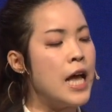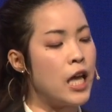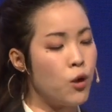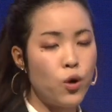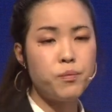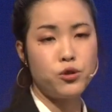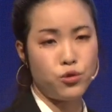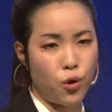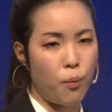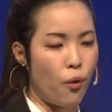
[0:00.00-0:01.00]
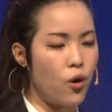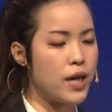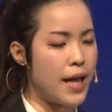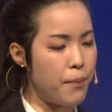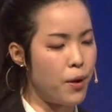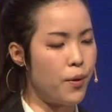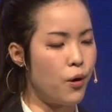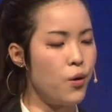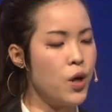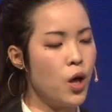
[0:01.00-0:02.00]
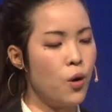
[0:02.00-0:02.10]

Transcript: It will be dual port capable